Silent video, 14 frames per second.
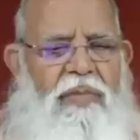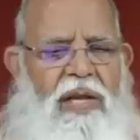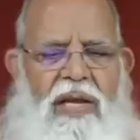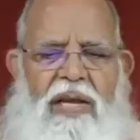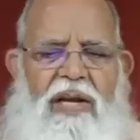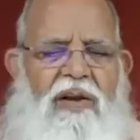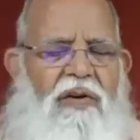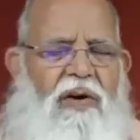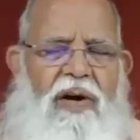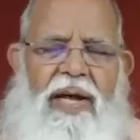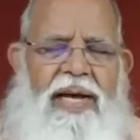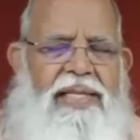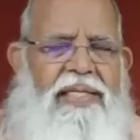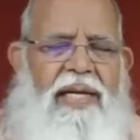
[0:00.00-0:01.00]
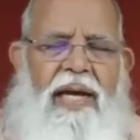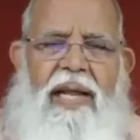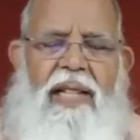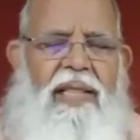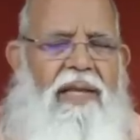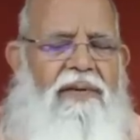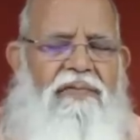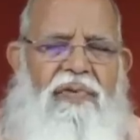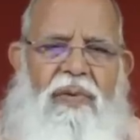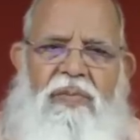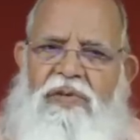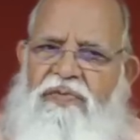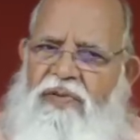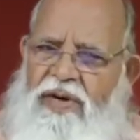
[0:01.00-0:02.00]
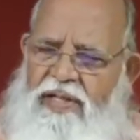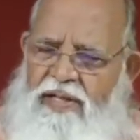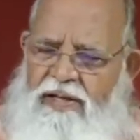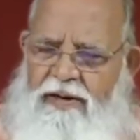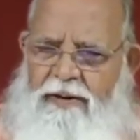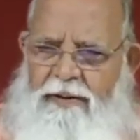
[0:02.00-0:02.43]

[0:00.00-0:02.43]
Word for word: he did not ask anything from his father.